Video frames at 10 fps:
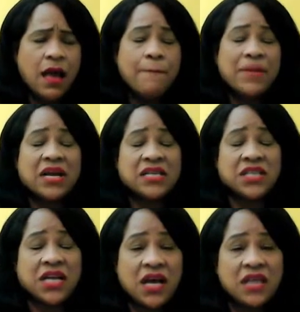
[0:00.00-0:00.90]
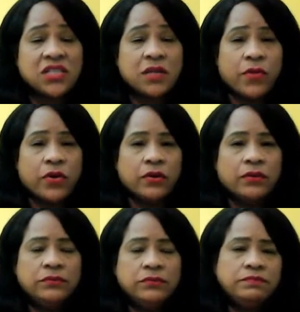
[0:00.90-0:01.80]
because the customer
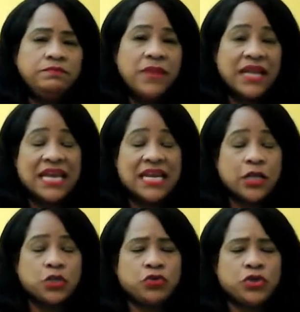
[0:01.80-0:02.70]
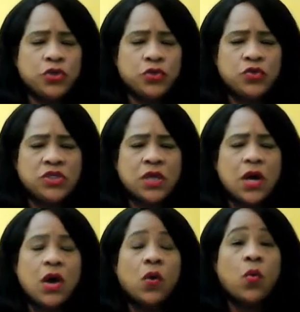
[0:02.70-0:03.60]
can introduce
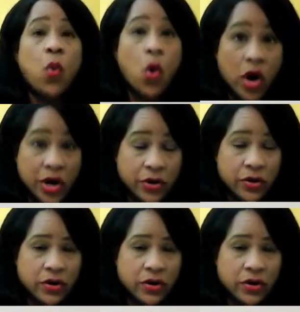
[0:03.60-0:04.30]
water